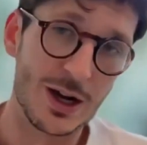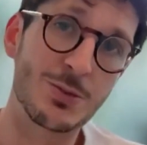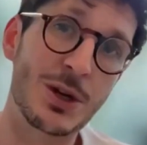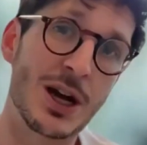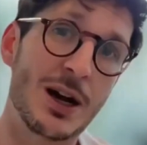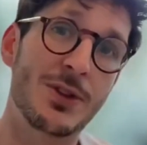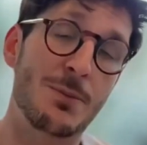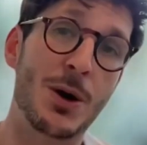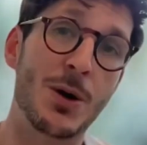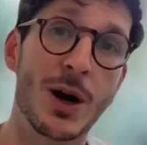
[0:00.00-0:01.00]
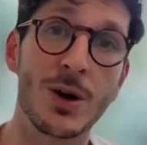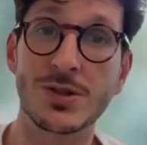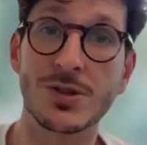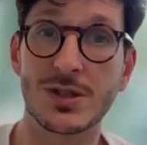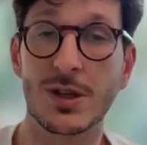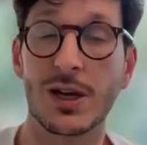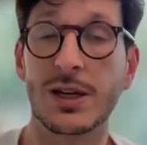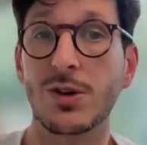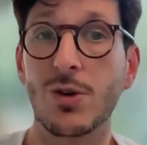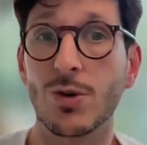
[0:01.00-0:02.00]
have that powerhouse in
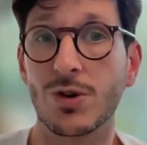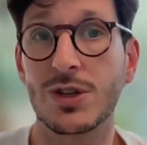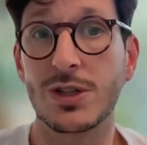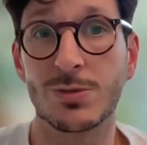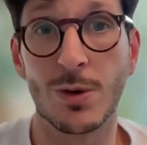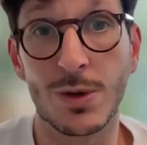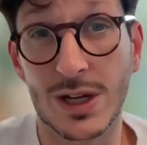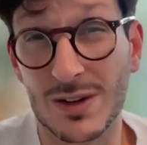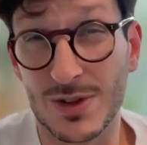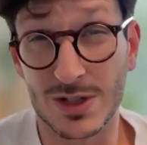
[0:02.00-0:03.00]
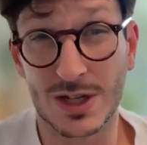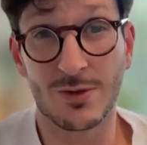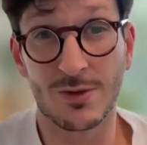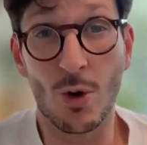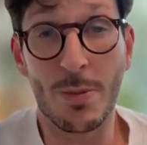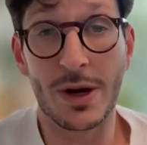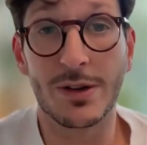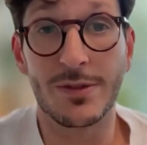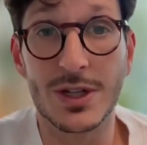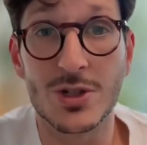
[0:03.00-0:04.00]
the Northeast where we can have this kind of open
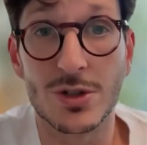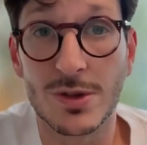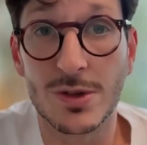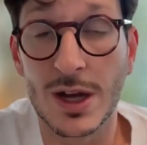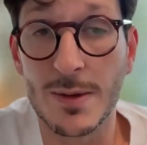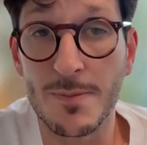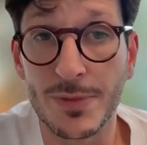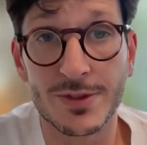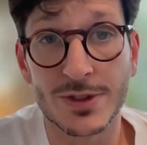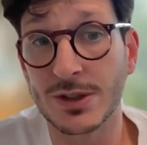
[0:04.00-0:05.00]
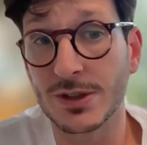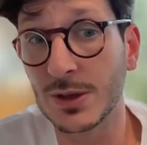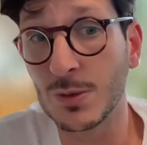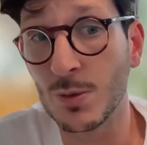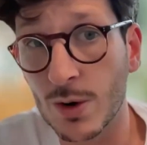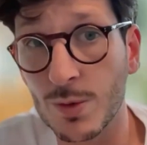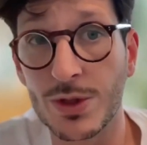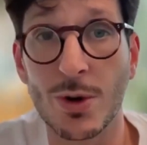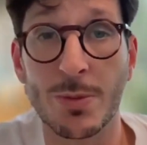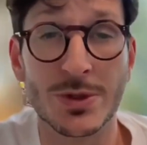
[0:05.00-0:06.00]
innovation facility, work
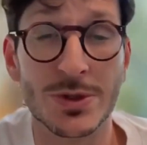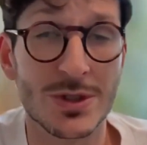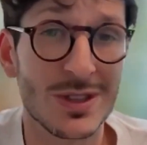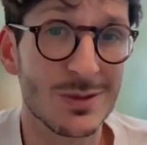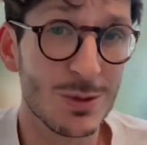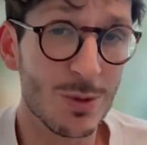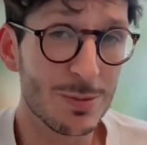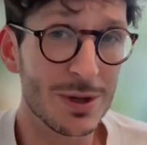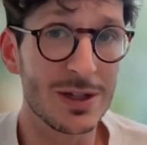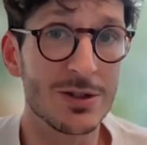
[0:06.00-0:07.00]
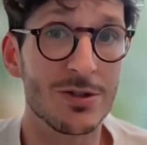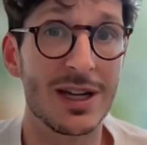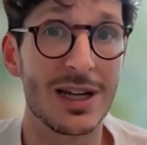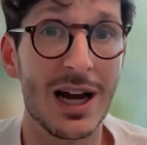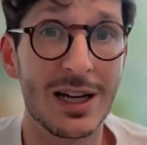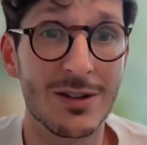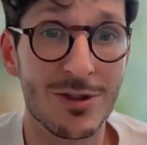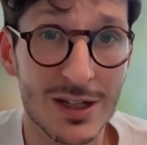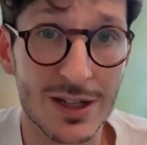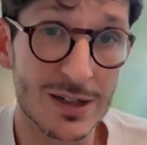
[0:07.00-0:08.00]
with the opportunities? We want to be a leader in AI,
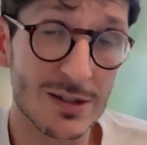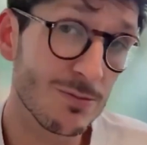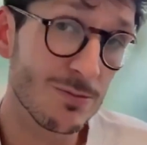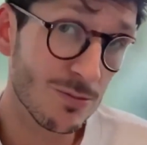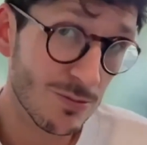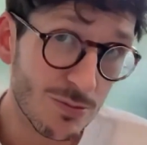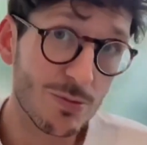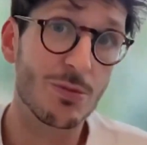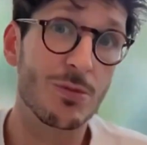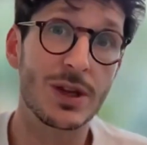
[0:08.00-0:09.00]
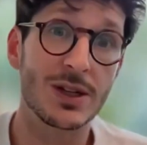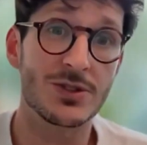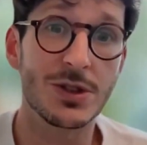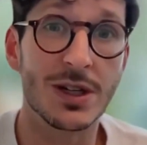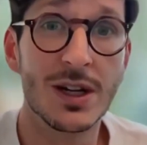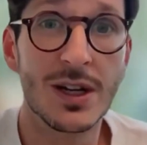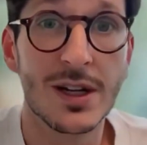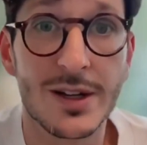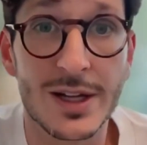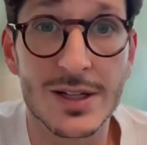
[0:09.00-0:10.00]
right? Like, let's do it.
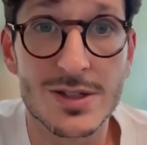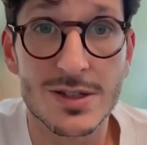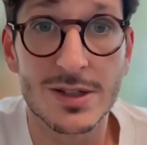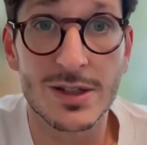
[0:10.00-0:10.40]
Let's